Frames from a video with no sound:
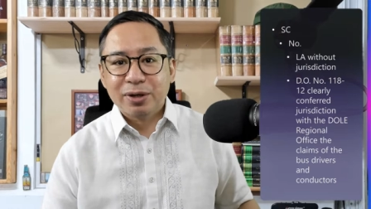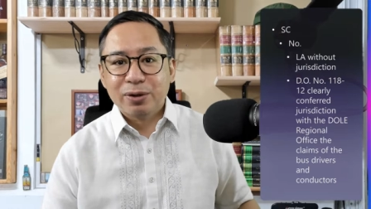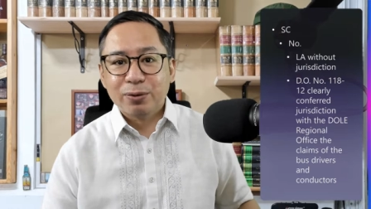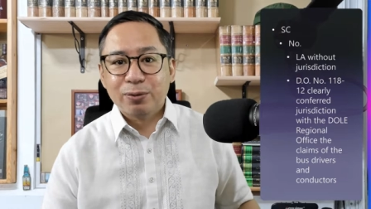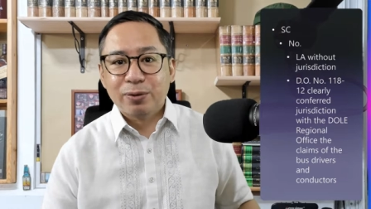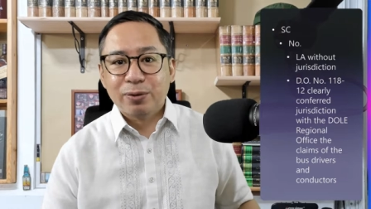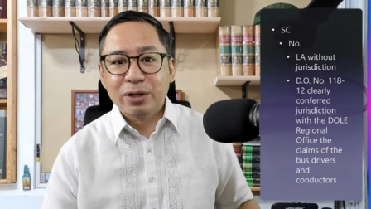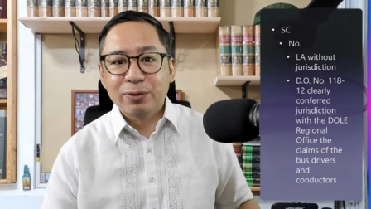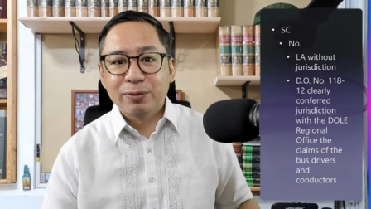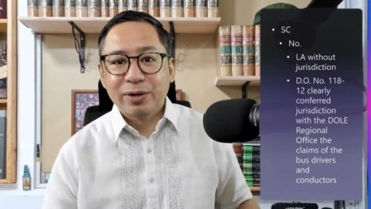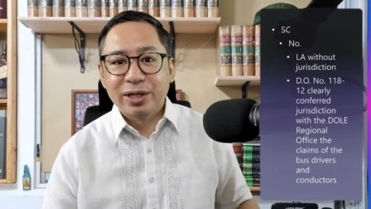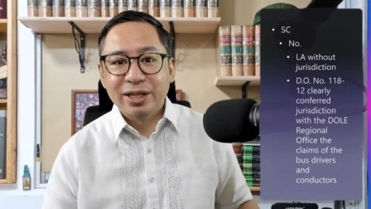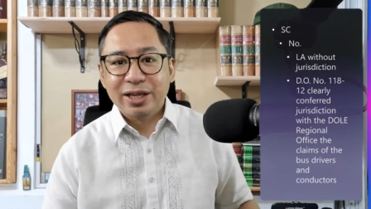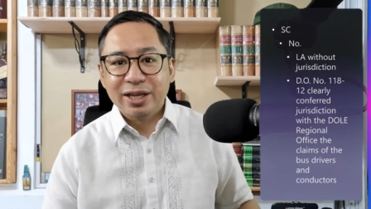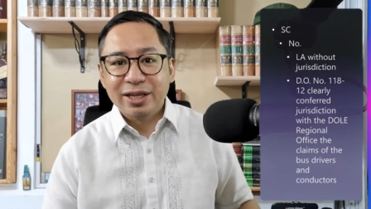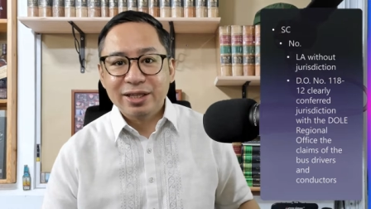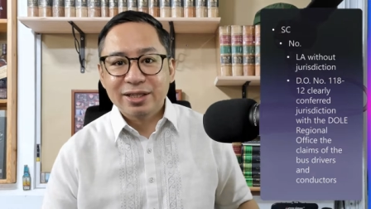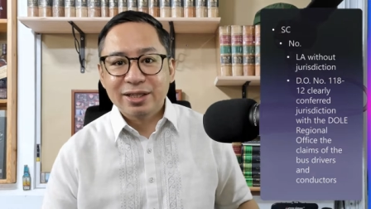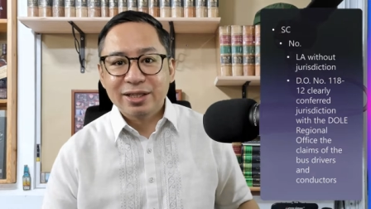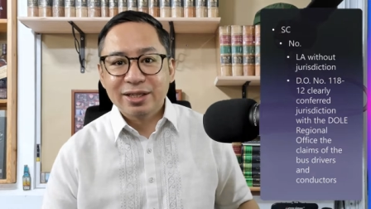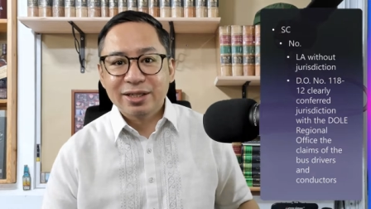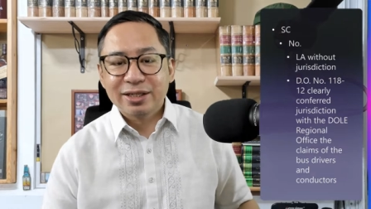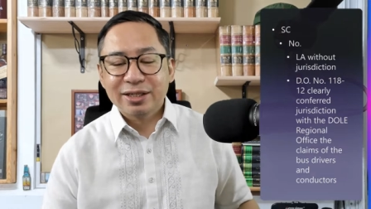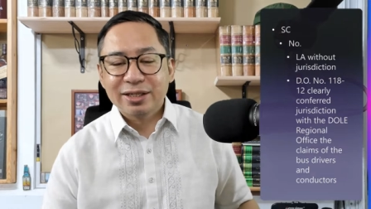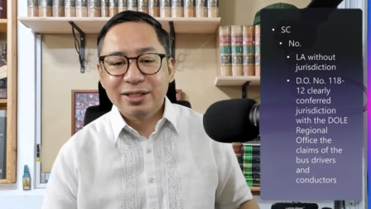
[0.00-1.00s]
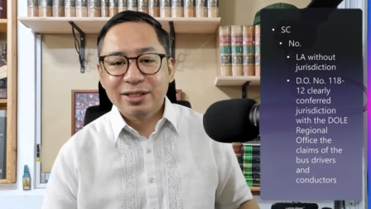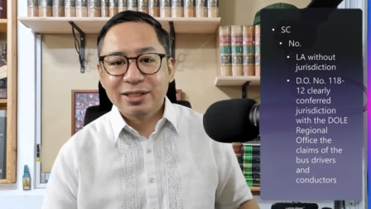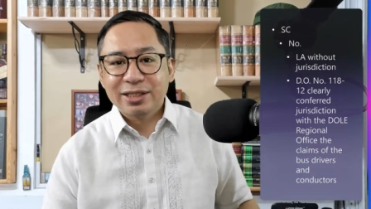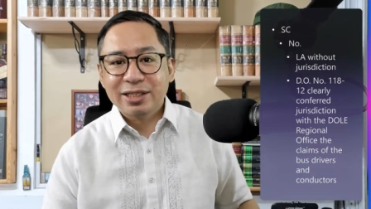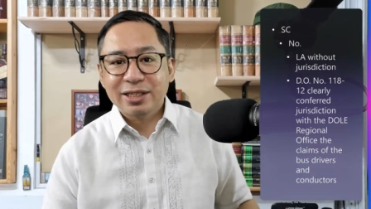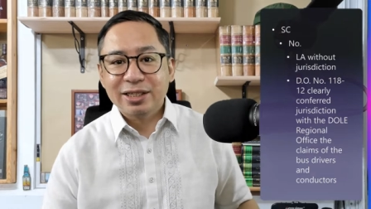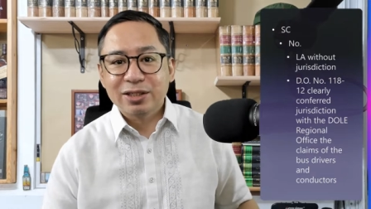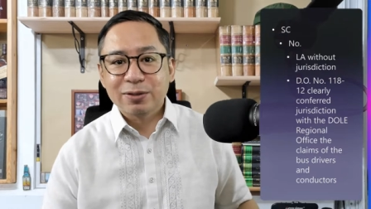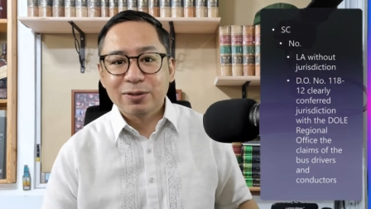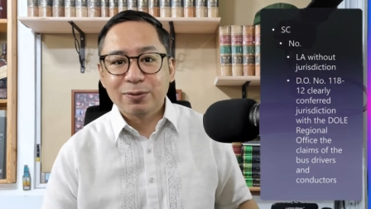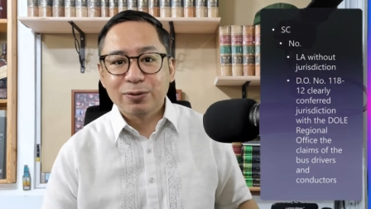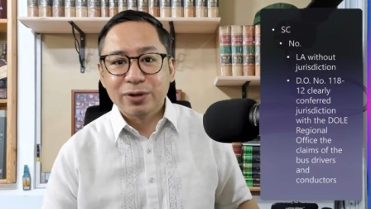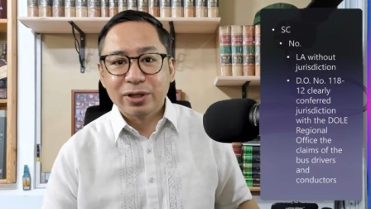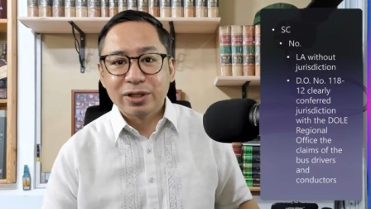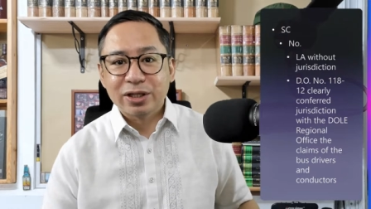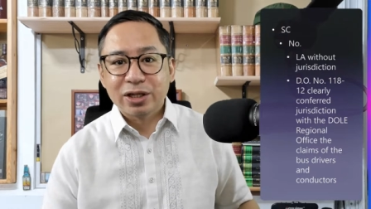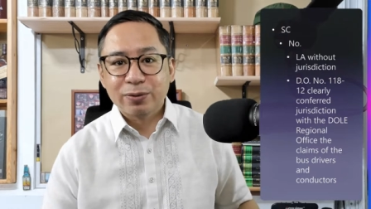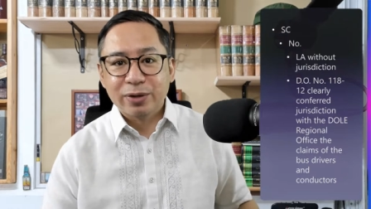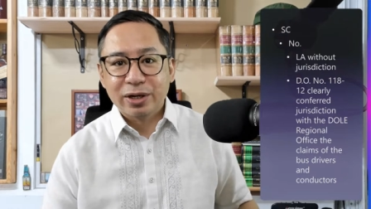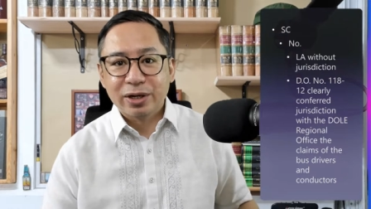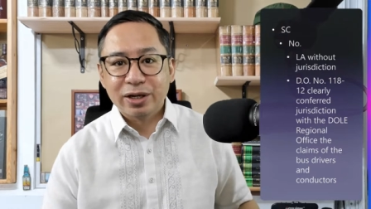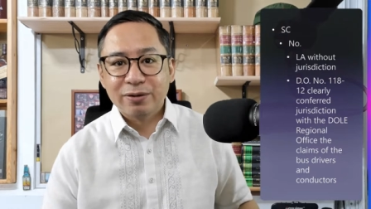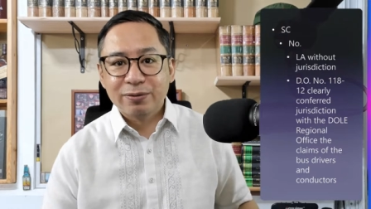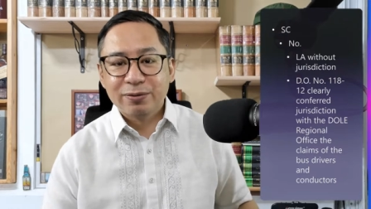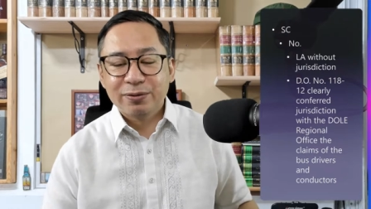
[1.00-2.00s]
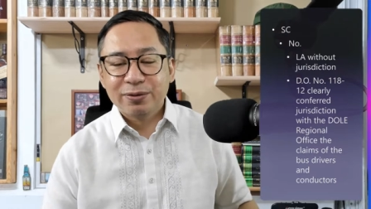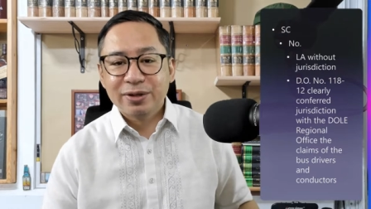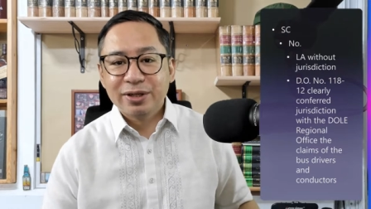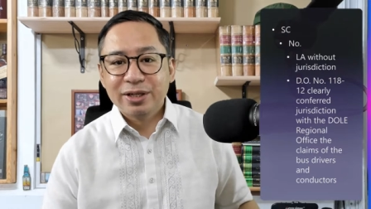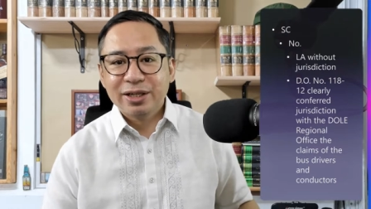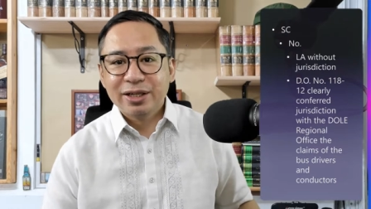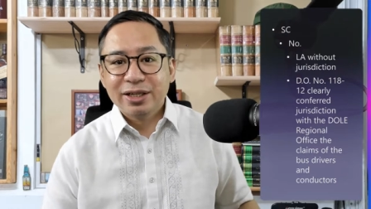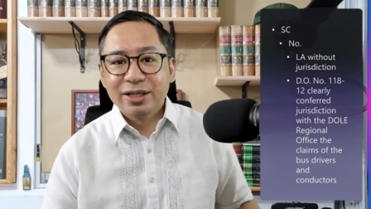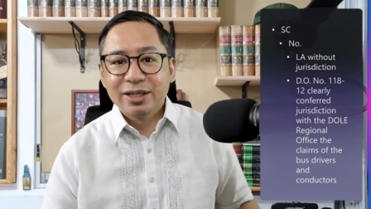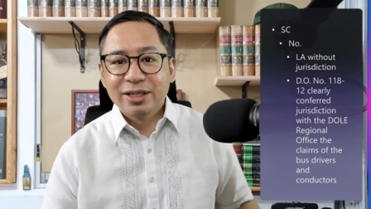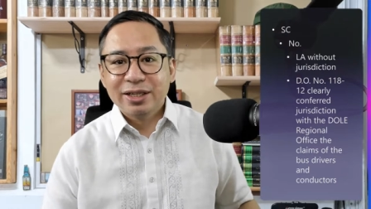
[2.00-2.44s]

118, Series of 2012,